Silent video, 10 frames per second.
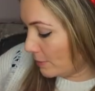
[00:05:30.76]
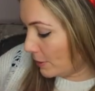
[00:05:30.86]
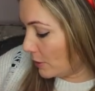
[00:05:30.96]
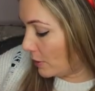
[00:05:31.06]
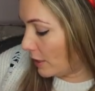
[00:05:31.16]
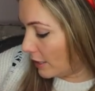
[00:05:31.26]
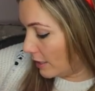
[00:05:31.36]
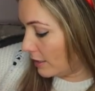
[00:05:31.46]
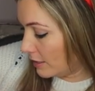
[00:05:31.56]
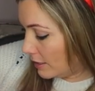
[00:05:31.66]
them both, if
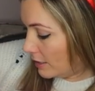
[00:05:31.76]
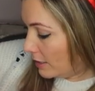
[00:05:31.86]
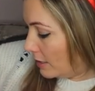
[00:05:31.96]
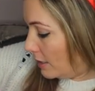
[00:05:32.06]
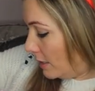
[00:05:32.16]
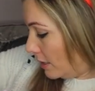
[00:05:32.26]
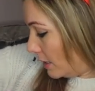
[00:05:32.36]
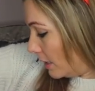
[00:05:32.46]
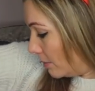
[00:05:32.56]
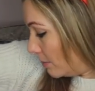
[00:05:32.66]
I
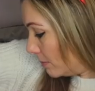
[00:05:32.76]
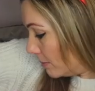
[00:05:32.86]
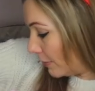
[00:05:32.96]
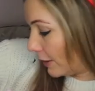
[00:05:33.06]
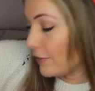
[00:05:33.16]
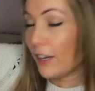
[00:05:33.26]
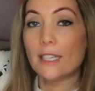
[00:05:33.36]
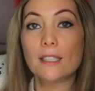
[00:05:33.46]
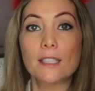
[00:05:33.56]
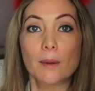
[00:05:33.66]
can
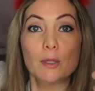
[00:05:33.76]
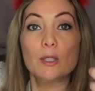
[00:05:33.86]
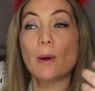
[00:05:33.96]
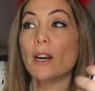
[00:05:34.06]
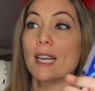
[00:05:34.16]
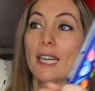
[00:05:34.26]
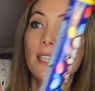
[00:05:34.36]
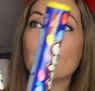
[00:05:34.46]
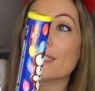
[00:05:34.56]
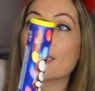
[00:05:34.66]
find it, a tub of
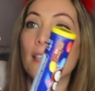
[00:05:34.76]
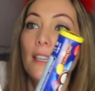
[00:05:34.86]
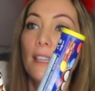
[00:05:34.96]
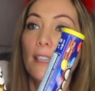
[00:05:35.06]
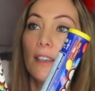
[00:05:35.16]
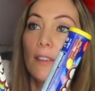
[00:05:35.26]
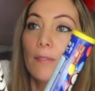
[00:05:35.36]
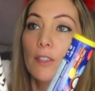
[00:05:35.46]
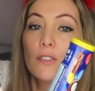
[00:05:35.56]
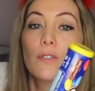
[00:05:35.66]
Smarties. You know,
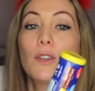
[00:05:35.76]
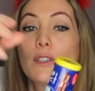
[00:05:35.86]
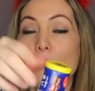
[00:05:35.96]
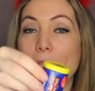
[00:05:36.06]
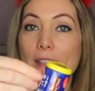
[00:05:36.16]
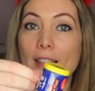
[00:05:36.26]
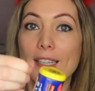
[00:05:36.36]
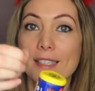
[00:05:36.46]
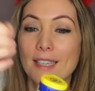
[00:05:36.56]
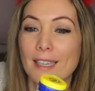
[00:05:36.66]
there's a few sweet
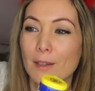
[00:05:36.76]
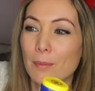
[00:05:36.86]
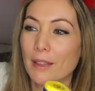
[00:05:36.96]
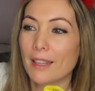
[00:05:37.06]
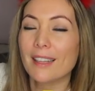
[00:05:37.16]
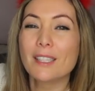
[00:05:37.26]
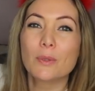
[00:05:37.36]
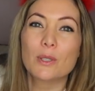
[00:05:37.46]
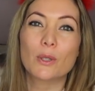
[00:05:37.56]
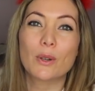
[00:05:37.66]
things in here, but then that's
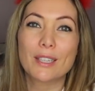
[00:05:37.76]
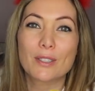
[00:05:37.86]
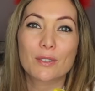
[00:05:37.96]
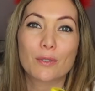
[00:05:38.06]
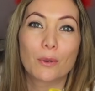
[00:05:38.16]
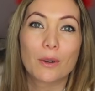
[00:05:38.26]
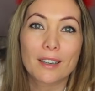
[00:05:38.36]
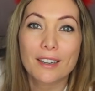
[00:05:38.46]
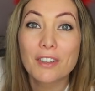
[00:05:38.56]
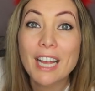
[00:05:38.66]
what stockings are
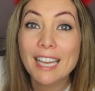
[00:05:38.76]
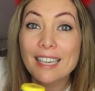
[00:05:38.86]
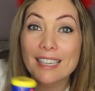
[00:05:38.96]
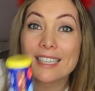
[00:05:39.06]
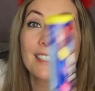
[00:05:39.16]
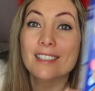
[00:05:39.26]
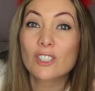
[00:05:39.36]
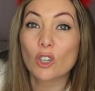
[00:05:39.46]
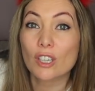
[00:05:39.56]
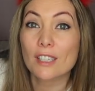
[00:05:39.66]
for. And if you can't eat
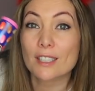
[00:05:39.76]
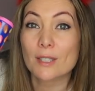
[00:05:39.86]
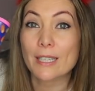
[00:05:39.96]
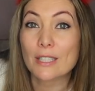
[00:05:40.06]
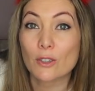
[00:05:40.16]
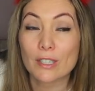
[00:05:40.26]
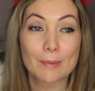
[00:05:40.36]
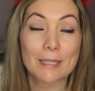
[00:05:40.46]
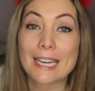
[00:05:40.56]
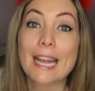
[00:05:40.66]
chocolate and sweets on
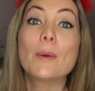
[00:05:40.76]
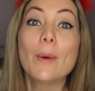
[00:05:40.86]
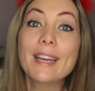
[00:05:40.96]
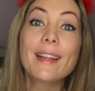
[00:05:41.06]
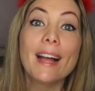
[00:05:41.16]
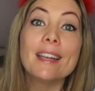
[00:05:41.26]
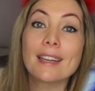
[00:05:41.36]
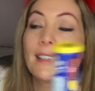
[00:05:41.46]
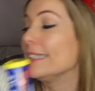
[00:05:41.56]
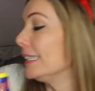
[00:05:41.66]
Christmas Day, when can you?